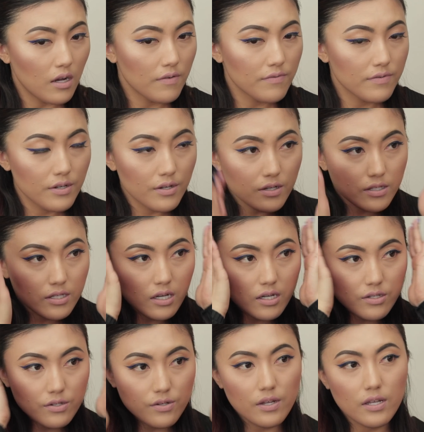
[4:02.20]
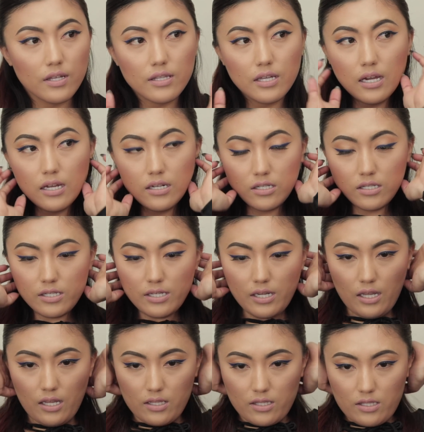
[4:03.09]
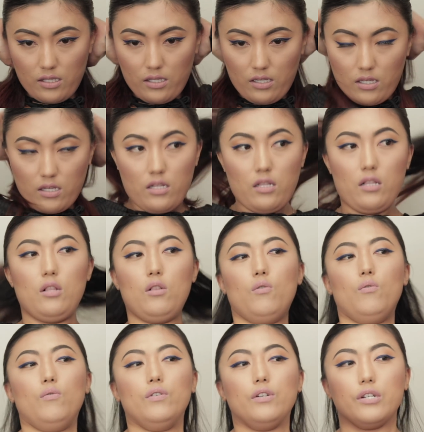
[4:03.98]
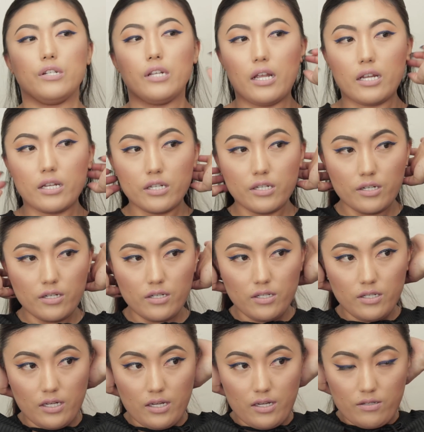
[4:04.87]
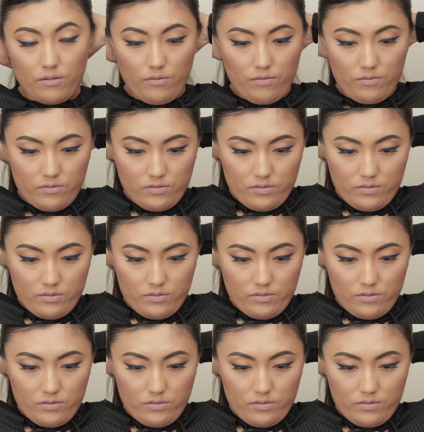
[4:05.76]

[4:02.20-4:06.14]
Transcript: After you're done doing that, take the lower section now,